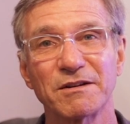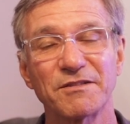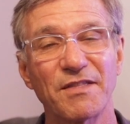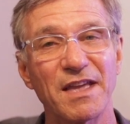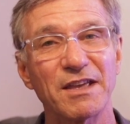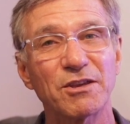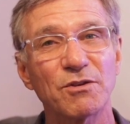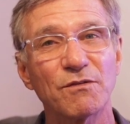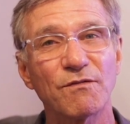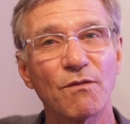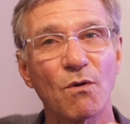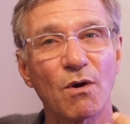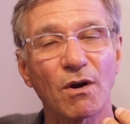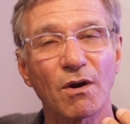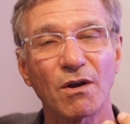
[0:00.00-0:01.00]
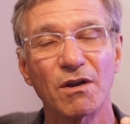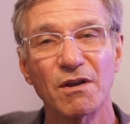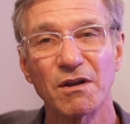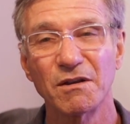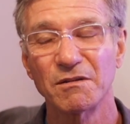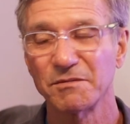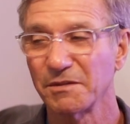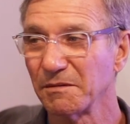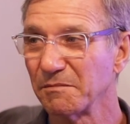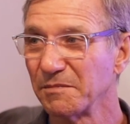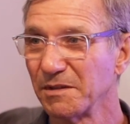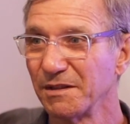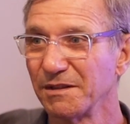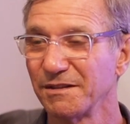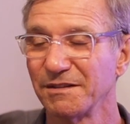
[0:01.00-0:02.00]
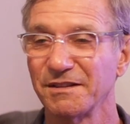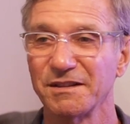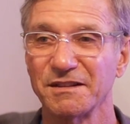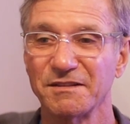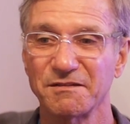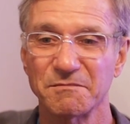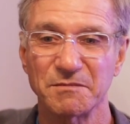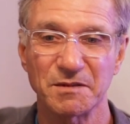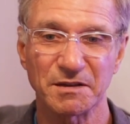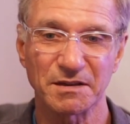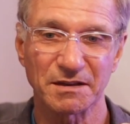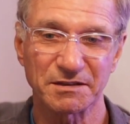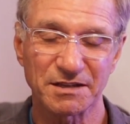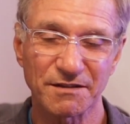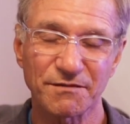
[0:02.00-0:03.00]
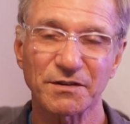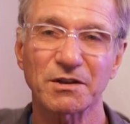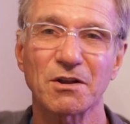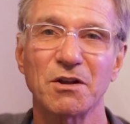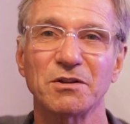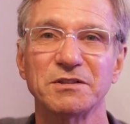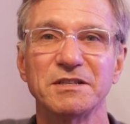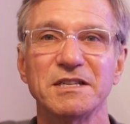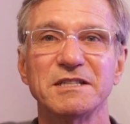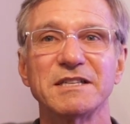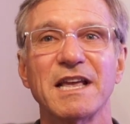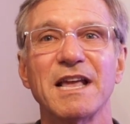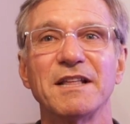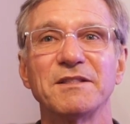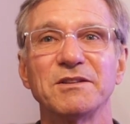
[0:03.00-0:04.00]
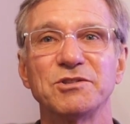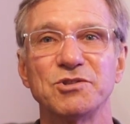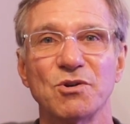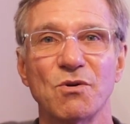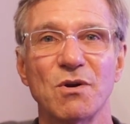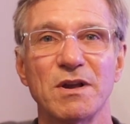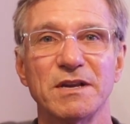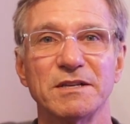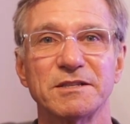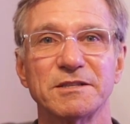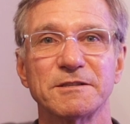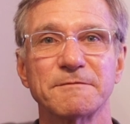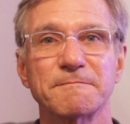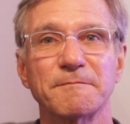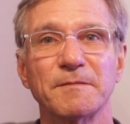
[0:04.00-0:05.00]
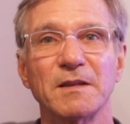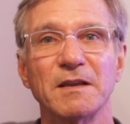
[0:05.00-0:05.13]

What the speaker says: Thank you for the difficulties and the joys.